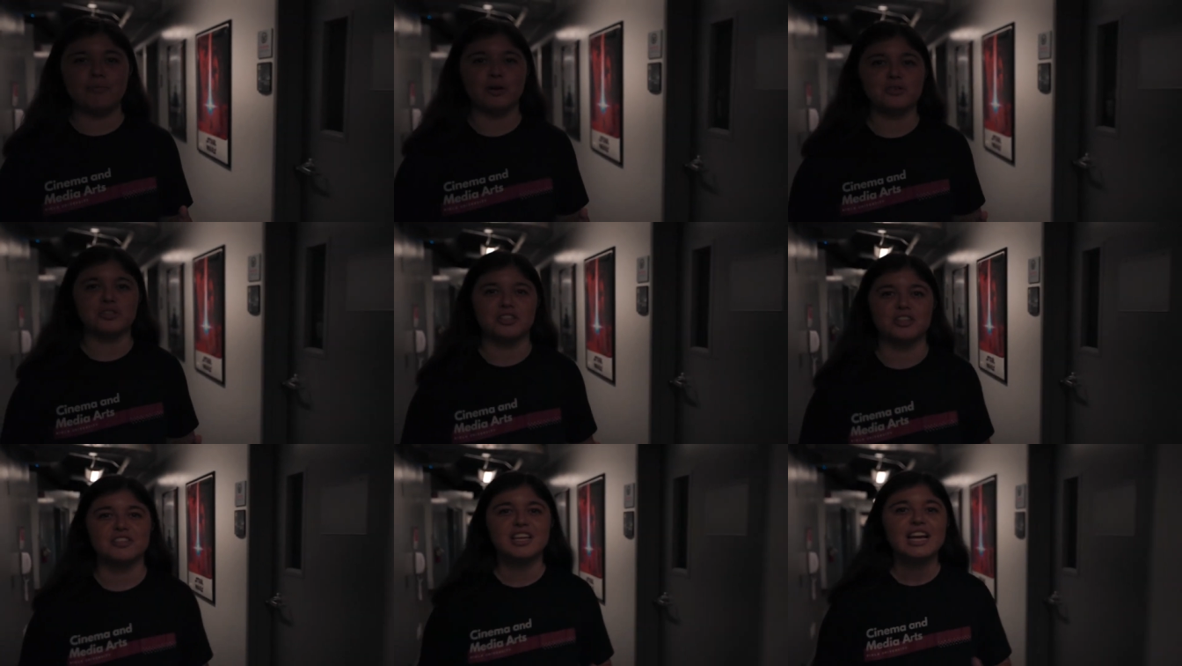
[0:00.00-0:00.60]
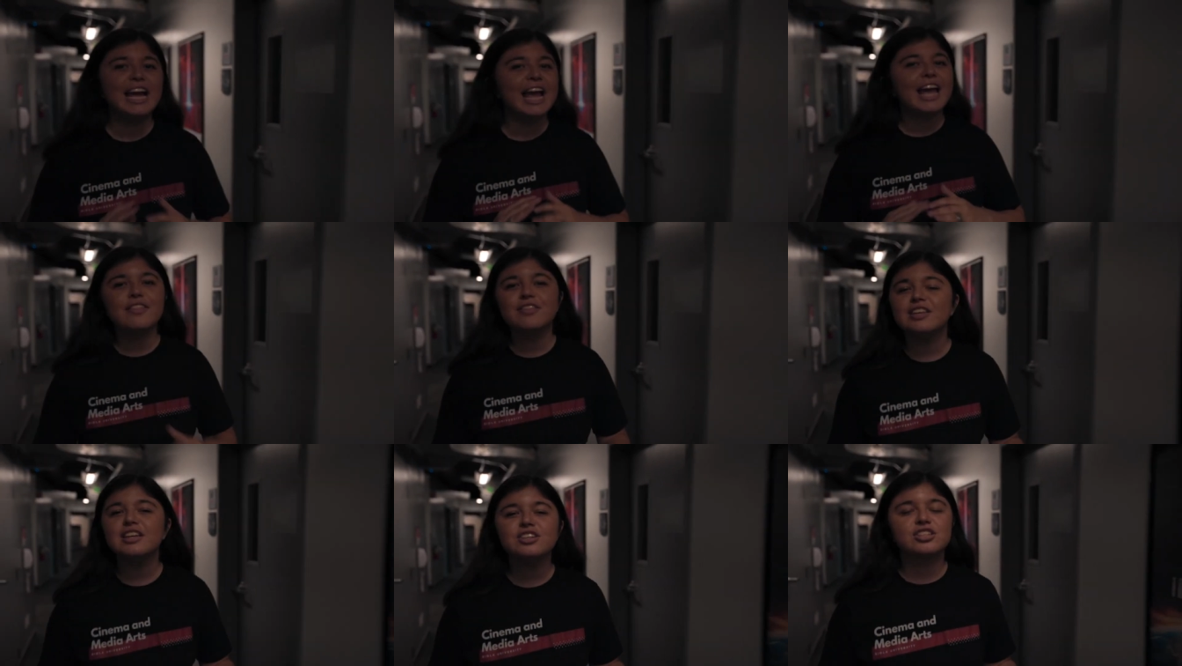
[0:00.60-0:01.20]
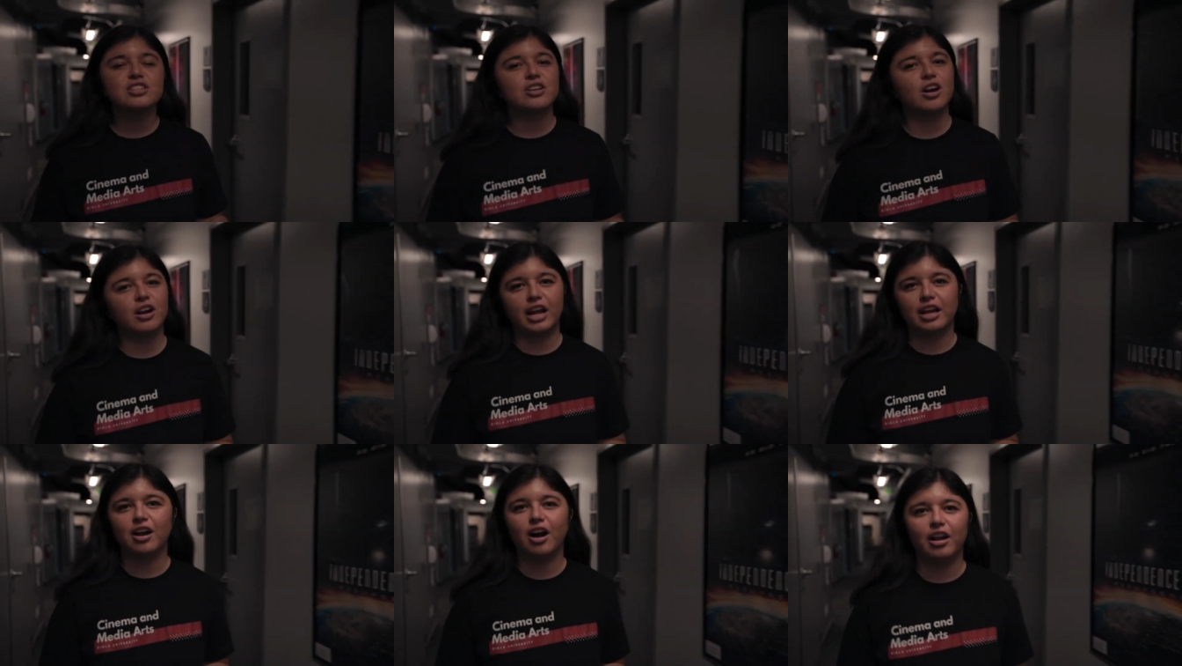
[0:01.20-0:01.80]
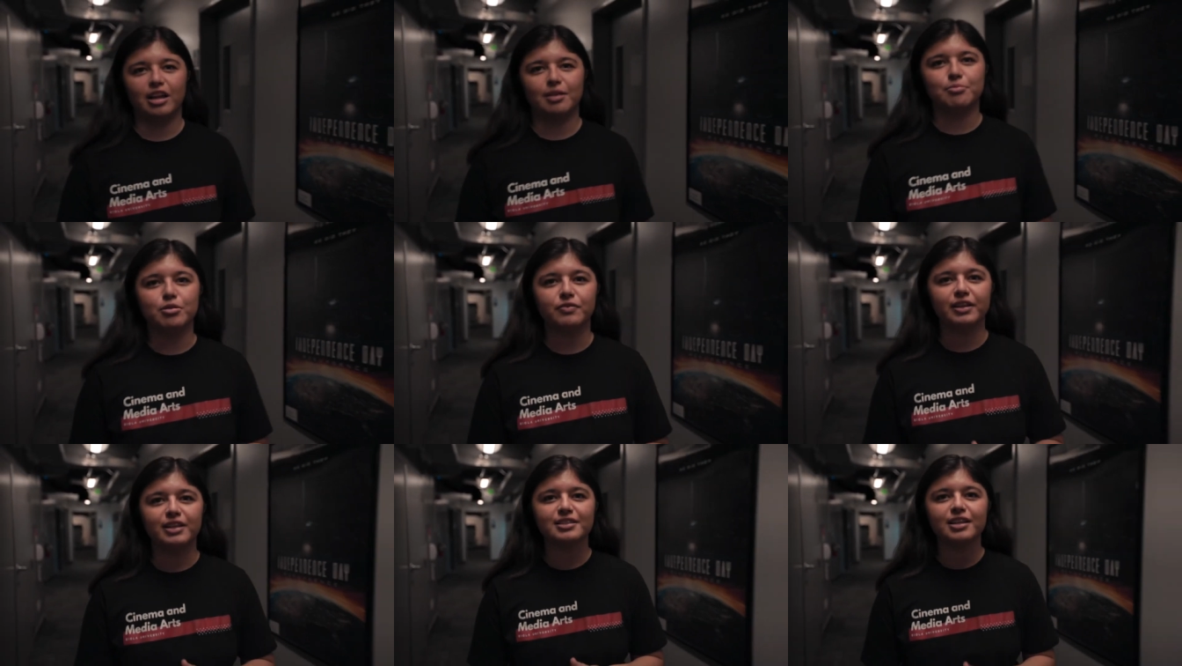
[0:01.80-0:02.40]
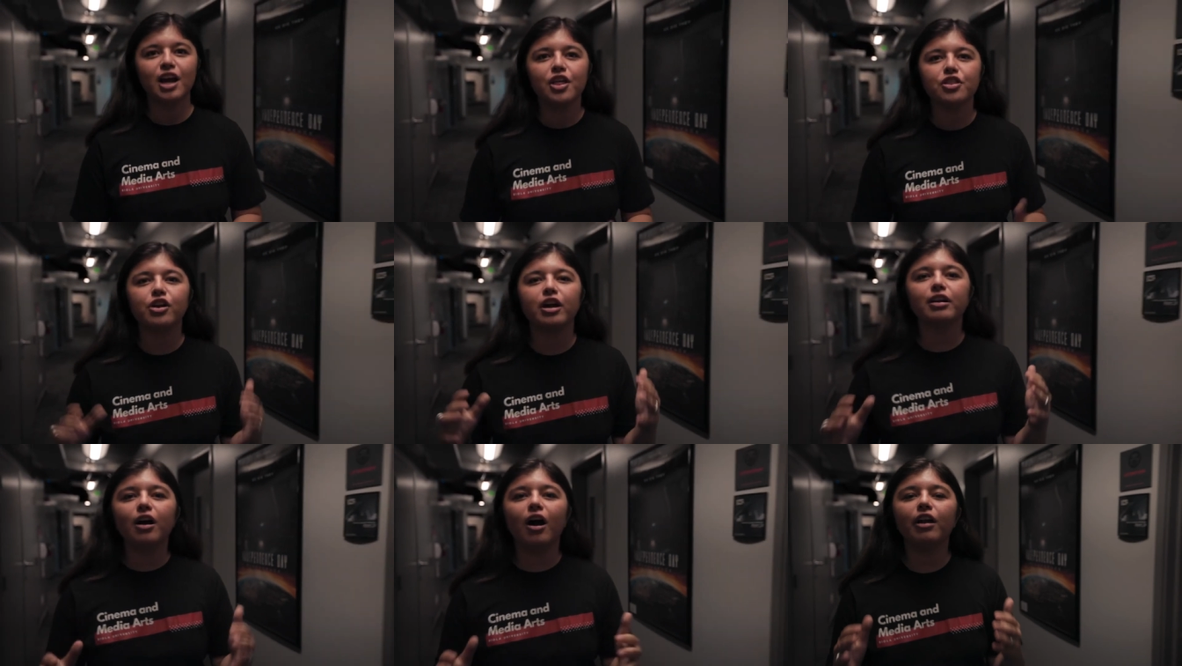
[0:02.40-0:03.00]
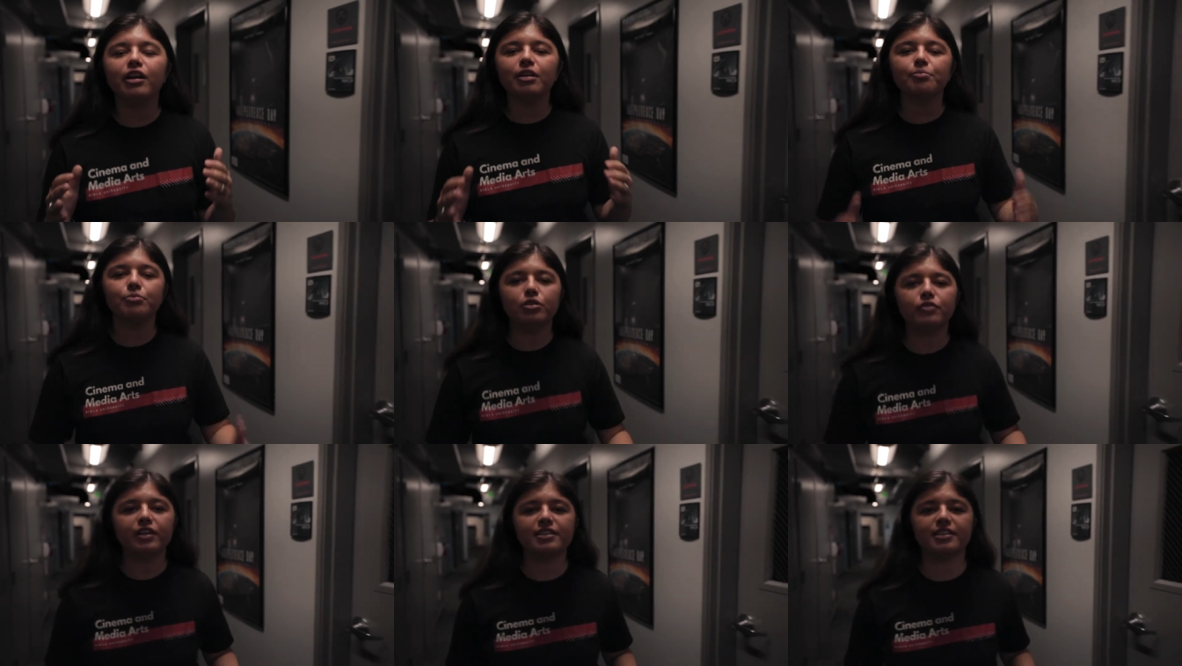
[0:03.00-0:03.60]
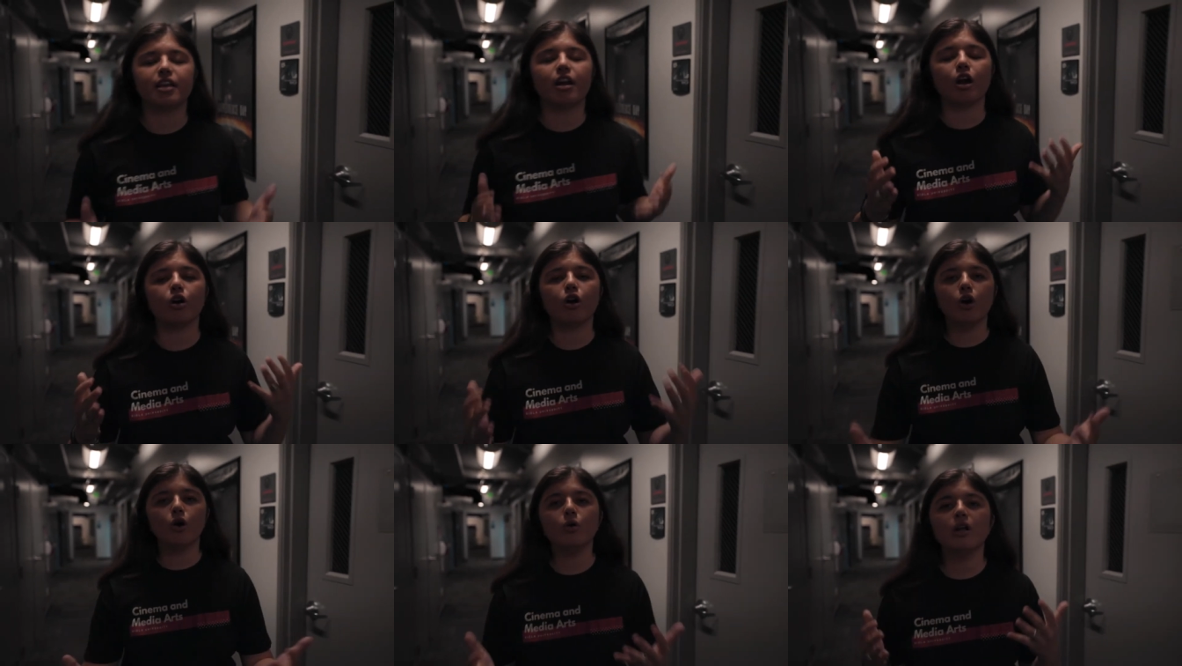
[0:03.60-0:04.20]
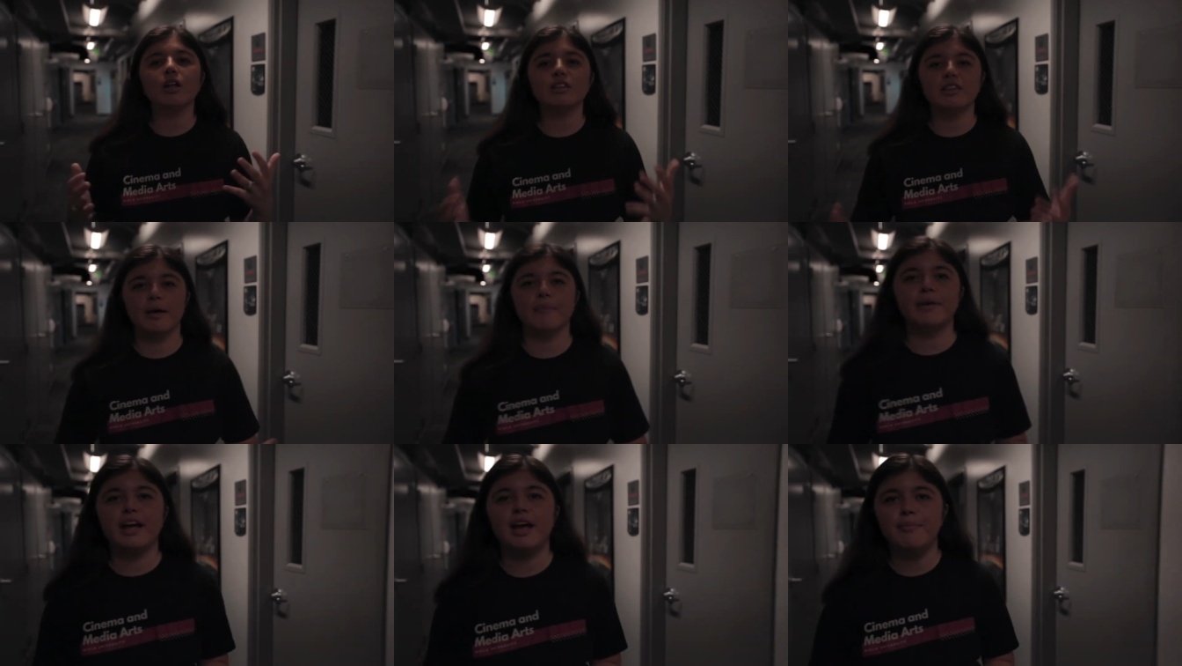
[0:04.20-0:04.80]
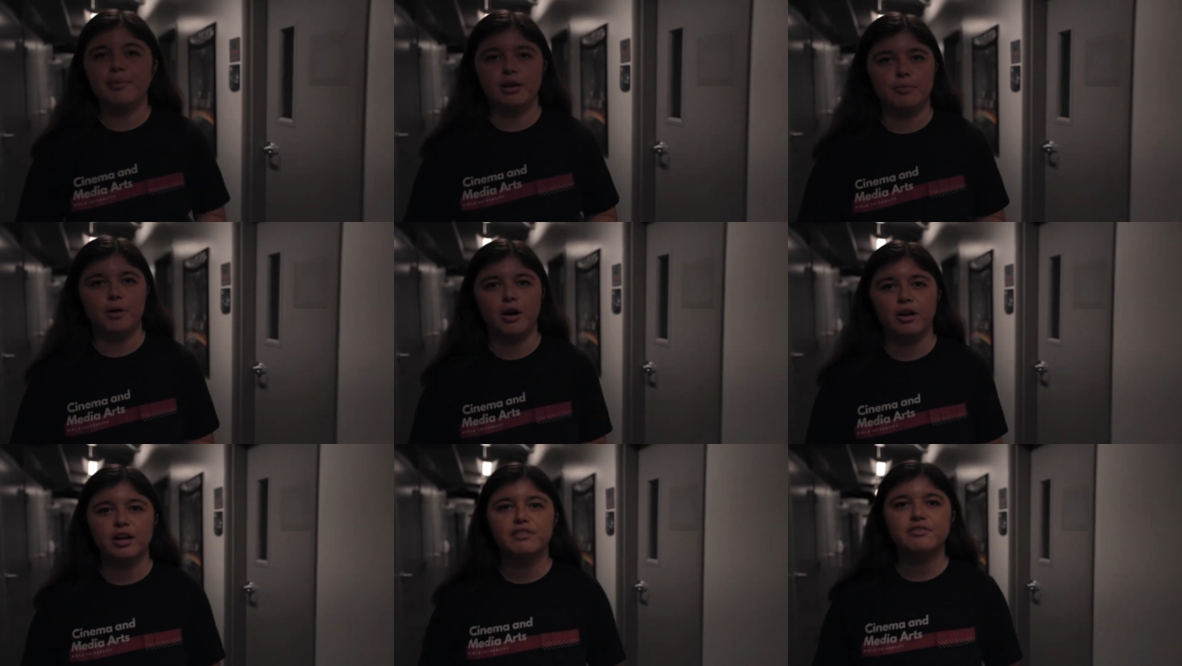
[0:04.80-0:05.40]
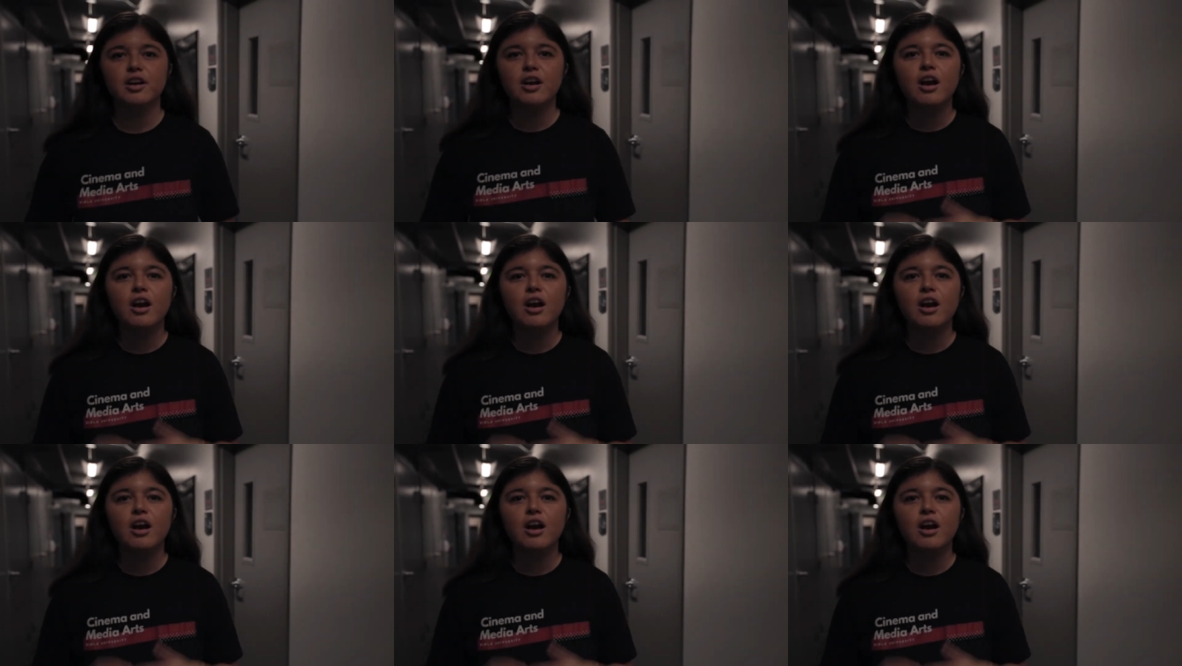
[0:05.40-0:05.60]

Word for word: posters, and these just aren't iconic movies. They're iconic movies that our own alumni have been a part of.